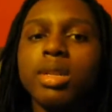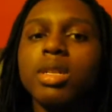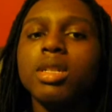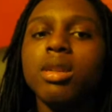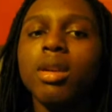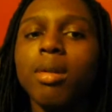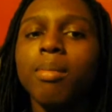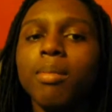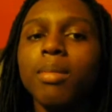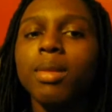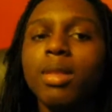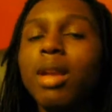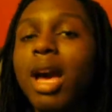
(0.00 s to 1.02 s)

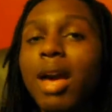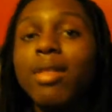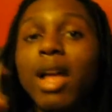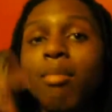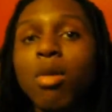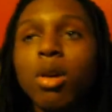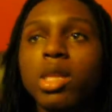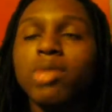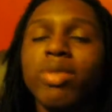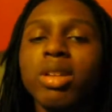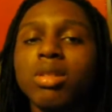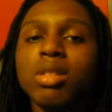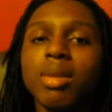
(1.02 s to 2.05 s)
I have a lot more of these
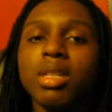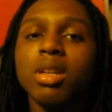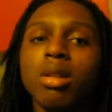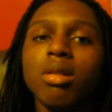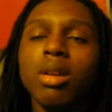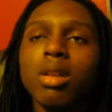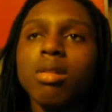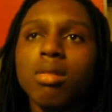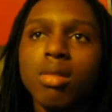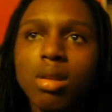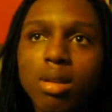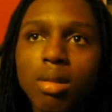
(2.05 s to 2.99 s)
videos on my channel, and